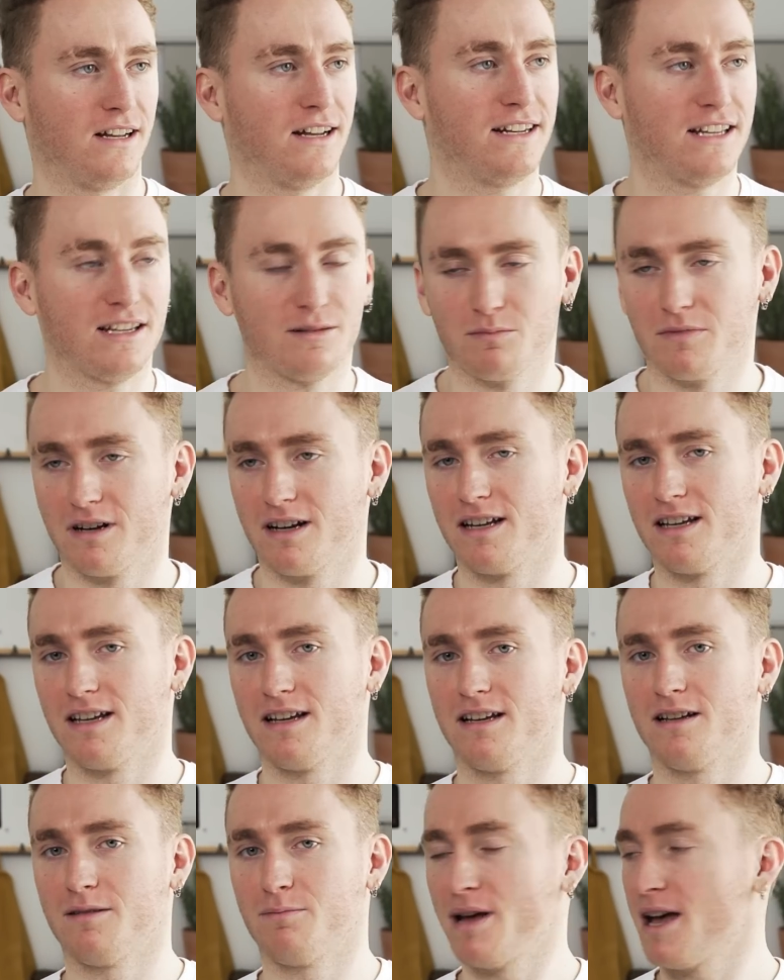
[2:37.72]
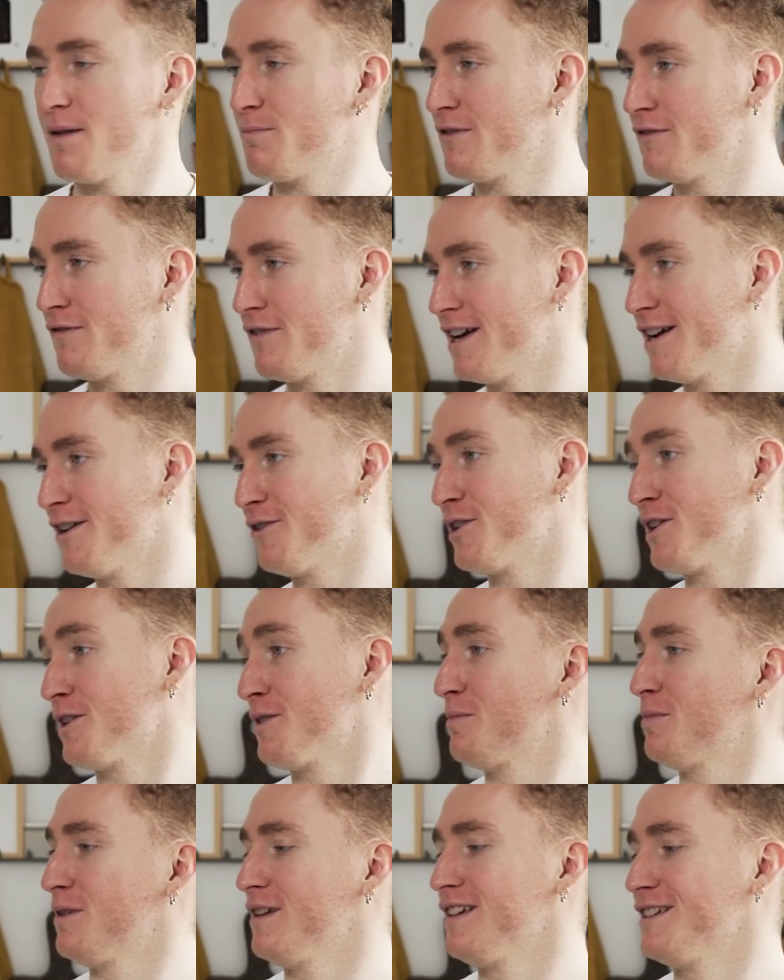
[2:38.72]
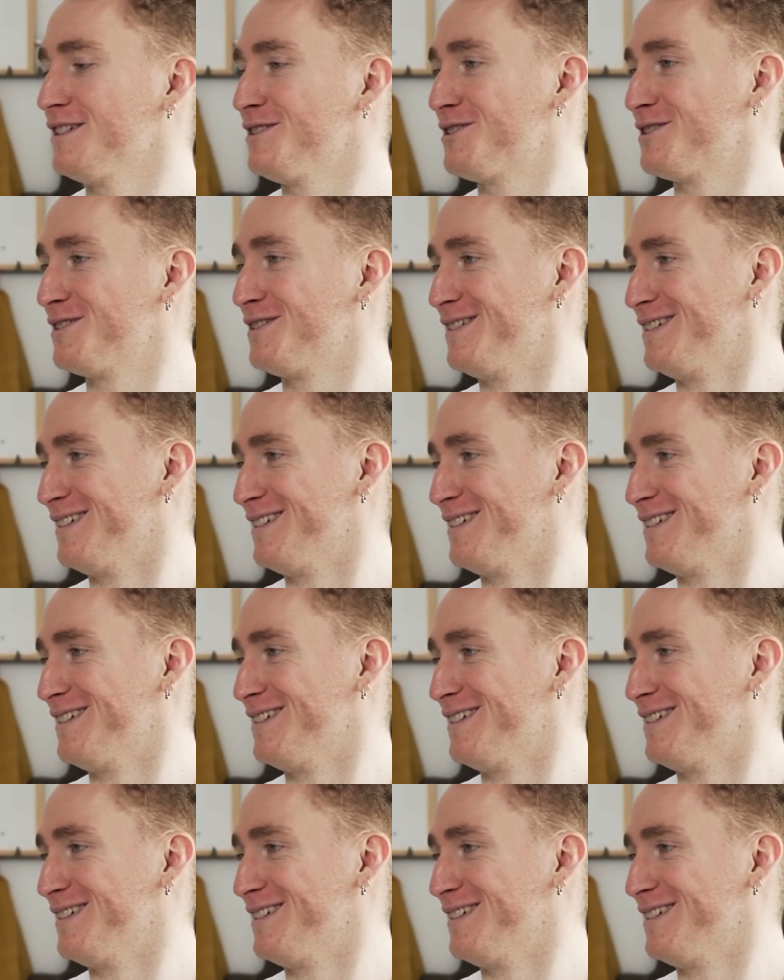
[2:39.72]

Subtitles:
I need my pepper fairy, please.